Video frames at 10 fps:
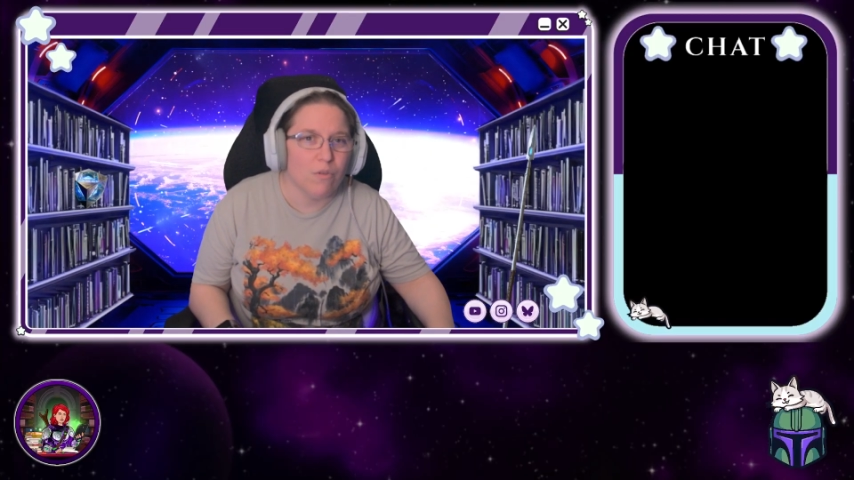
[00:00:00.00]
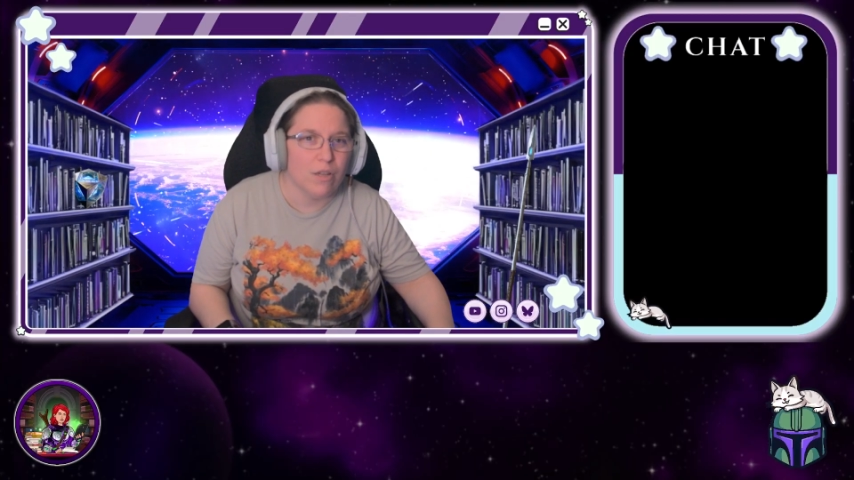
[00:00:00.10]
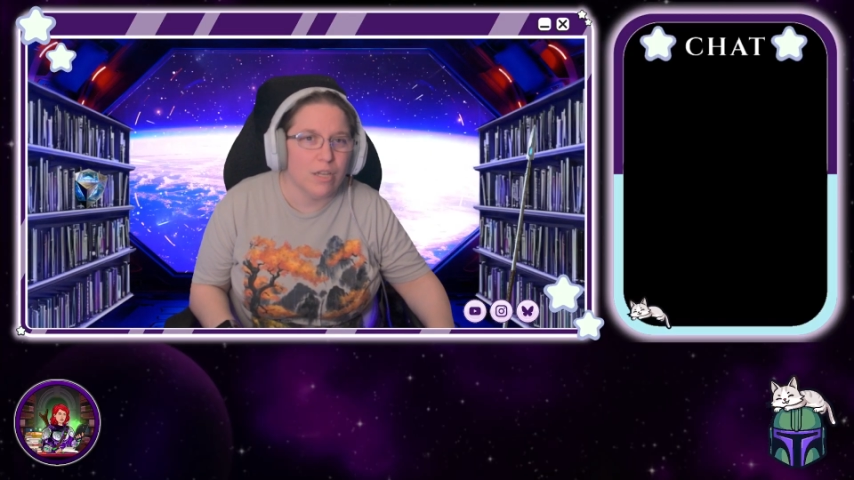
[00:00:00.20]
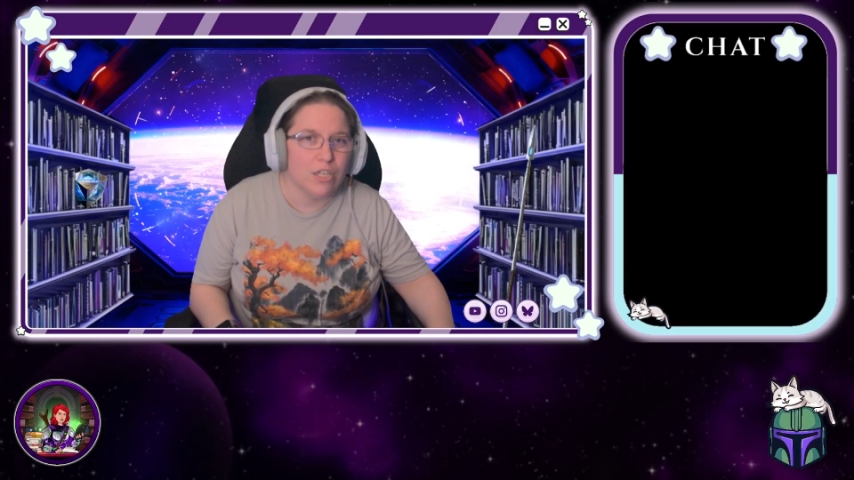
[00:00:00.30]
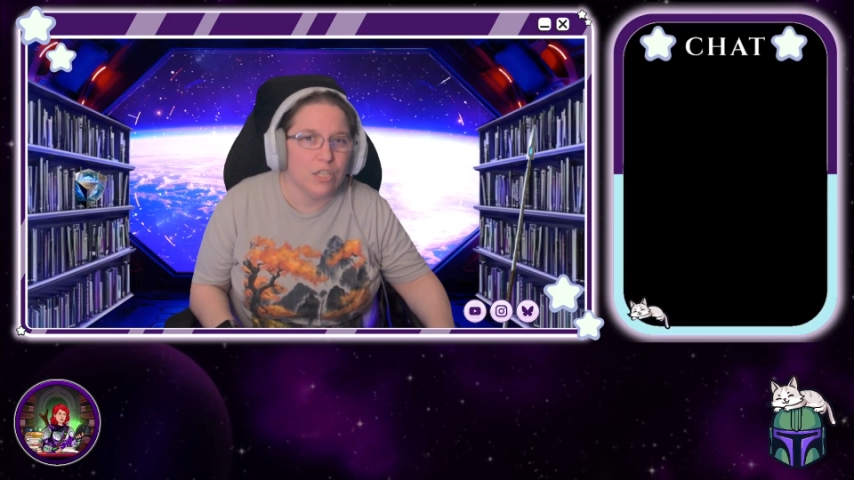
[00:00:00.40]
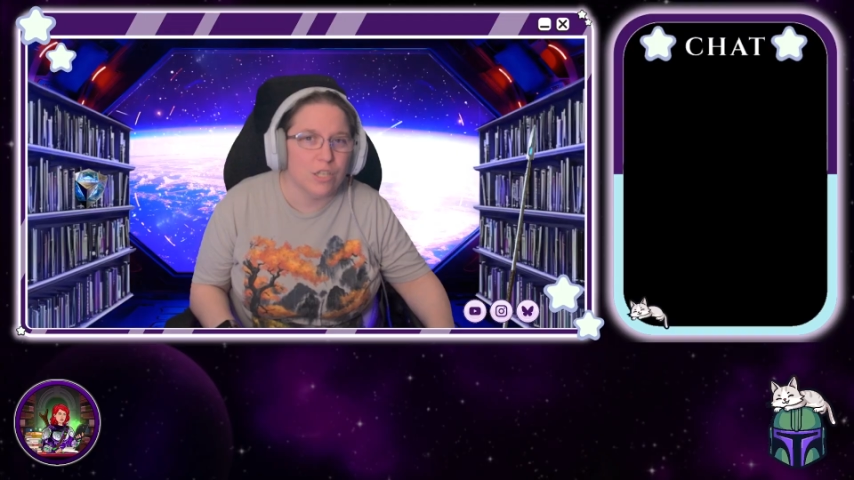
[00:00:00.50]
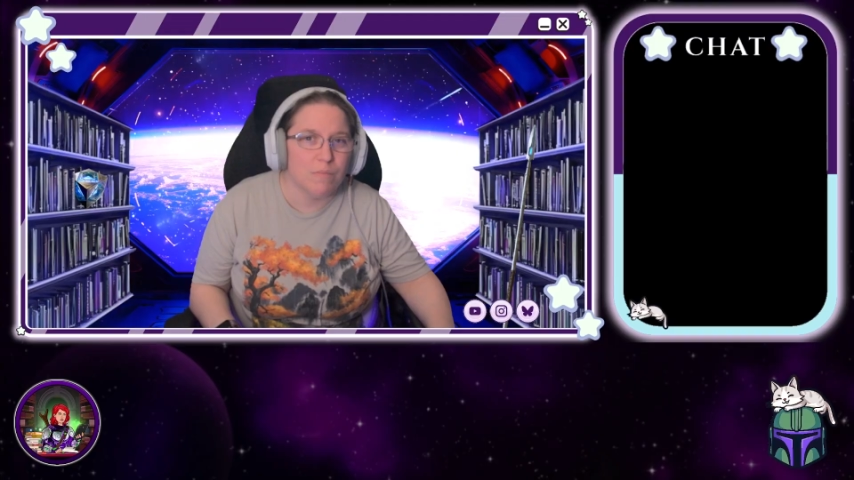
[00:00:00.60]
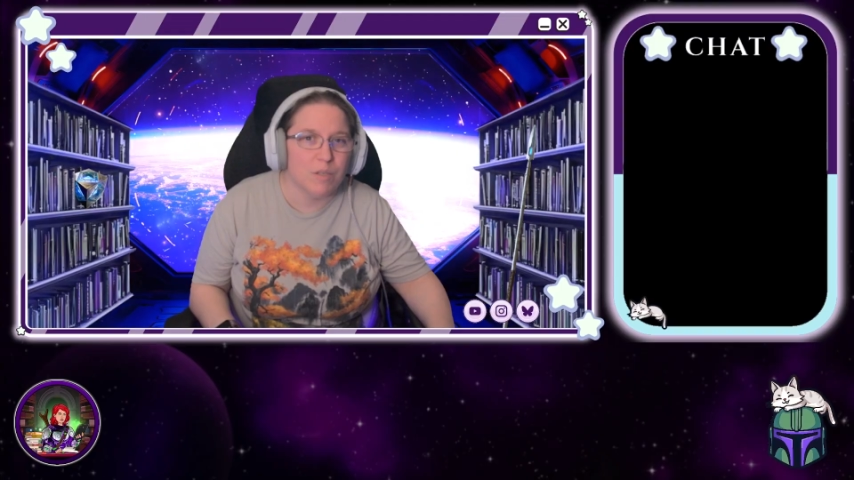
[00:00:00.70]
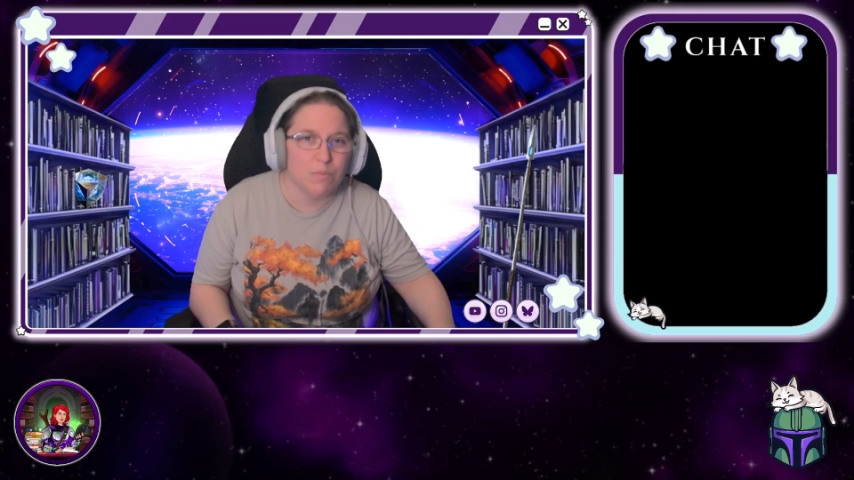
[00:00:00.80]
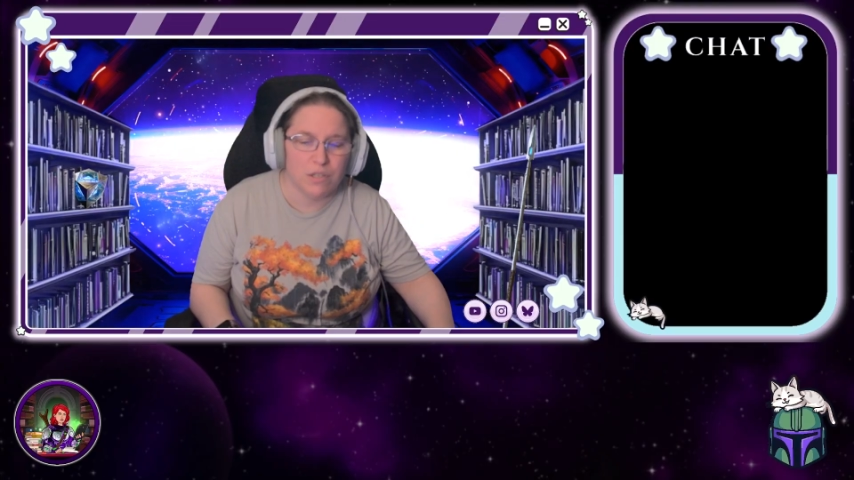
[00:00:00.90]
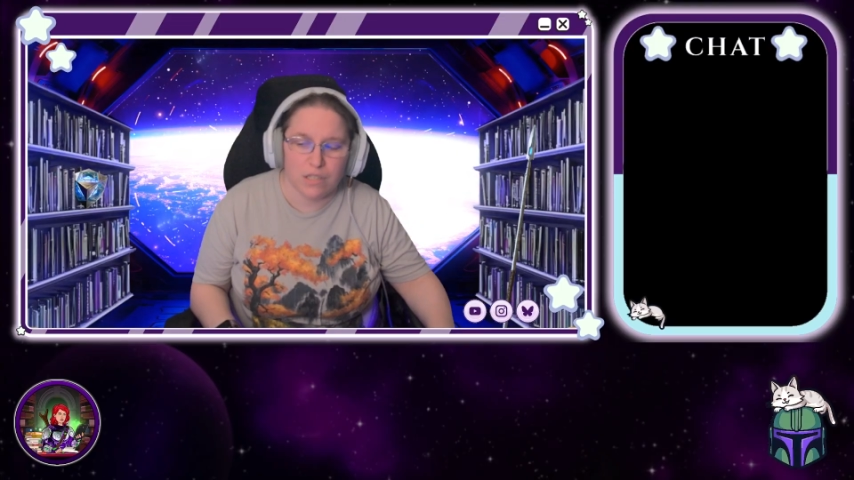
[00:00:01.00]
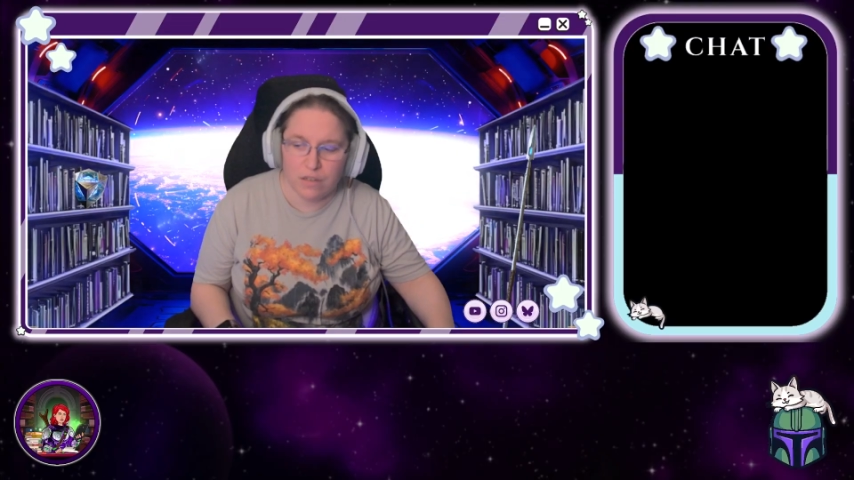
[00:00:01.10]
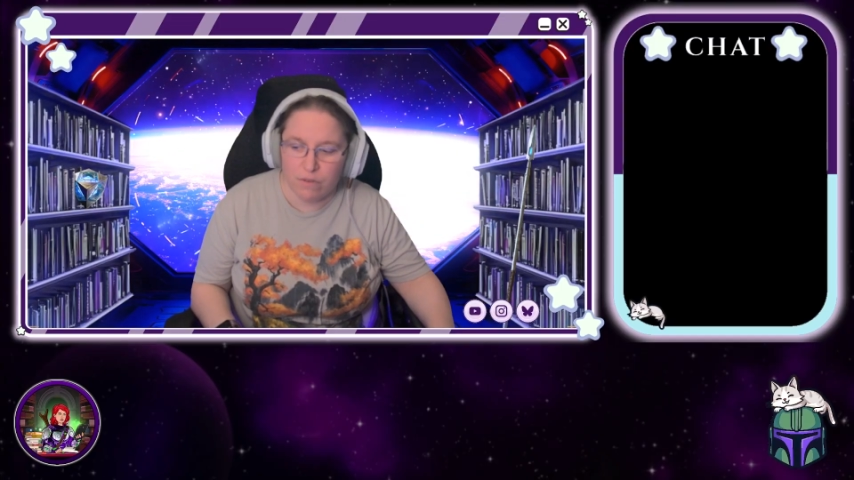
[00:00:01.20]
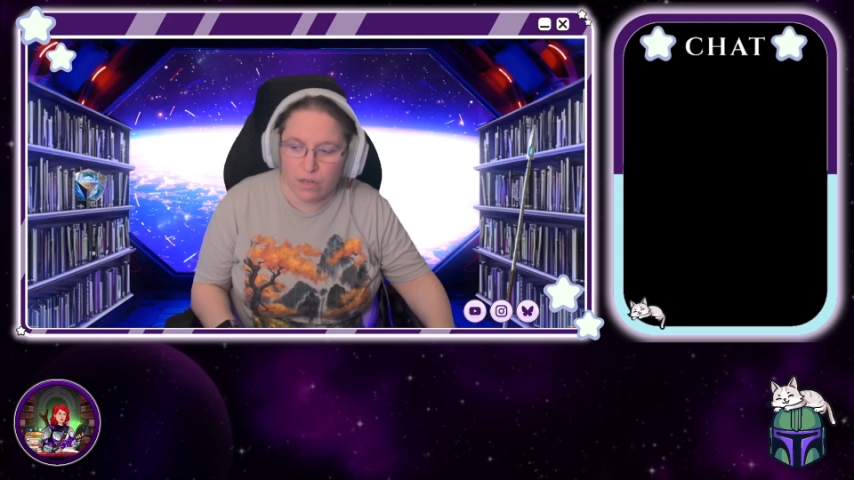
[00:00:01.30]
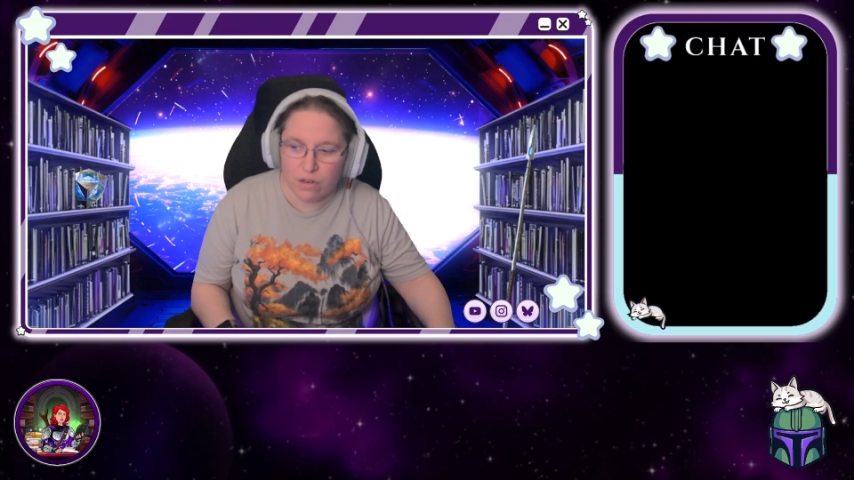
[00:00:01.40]
relationship
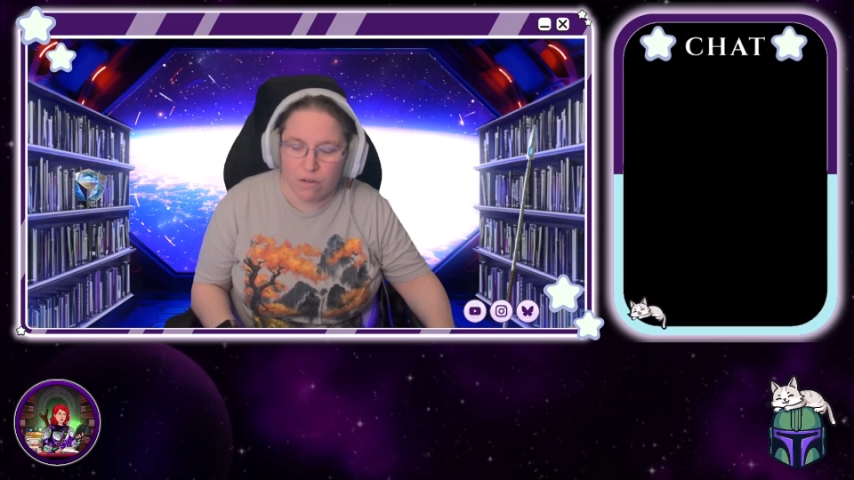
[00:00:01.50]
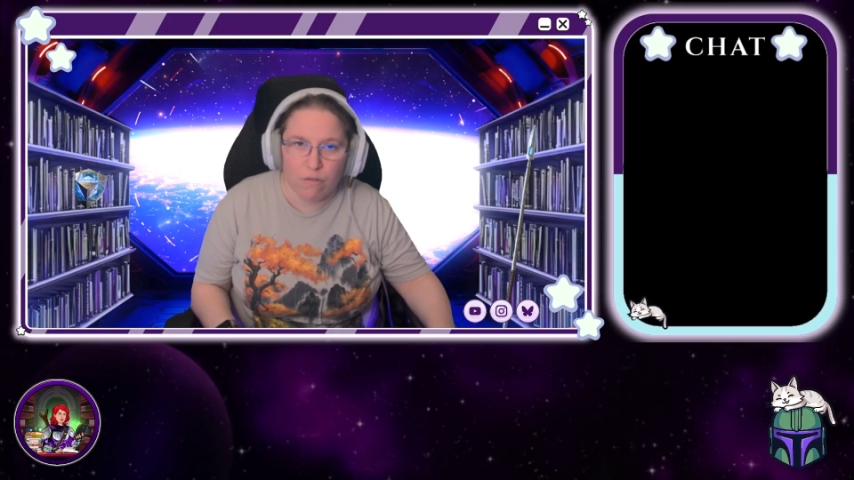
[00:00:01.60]
specific